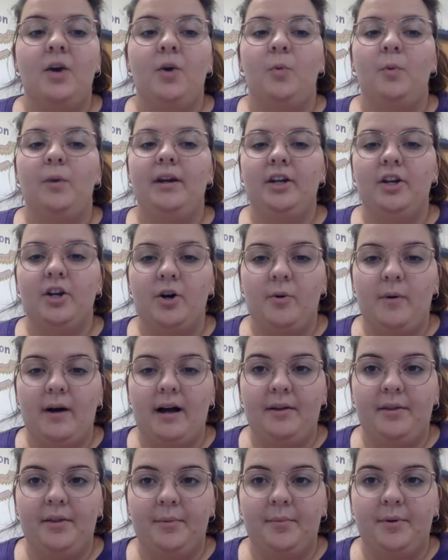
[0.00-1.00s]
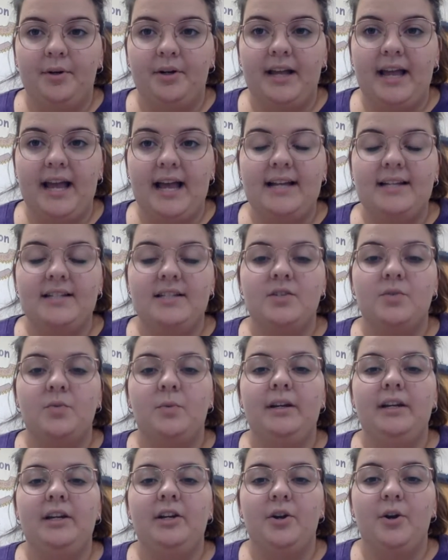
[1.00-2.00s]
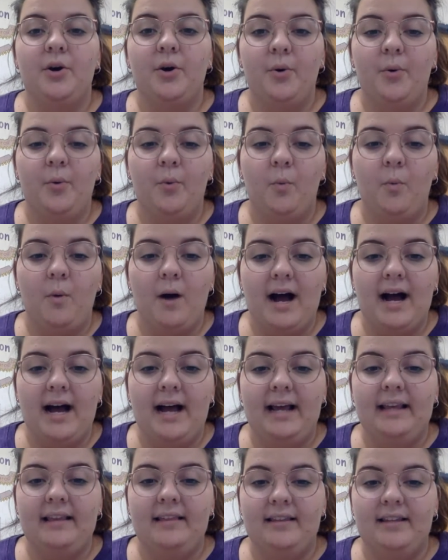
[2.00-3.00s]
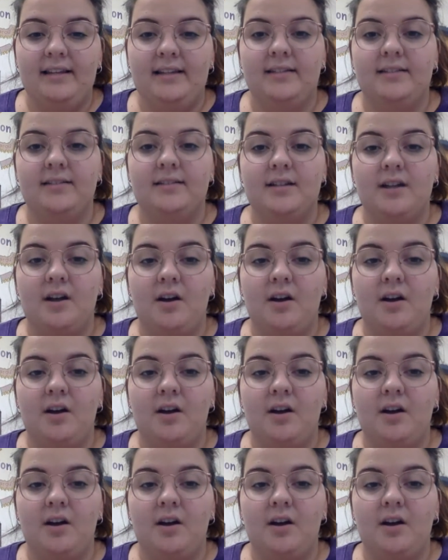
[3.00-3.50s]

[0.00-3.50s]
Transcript: We know how the book ends. We know why things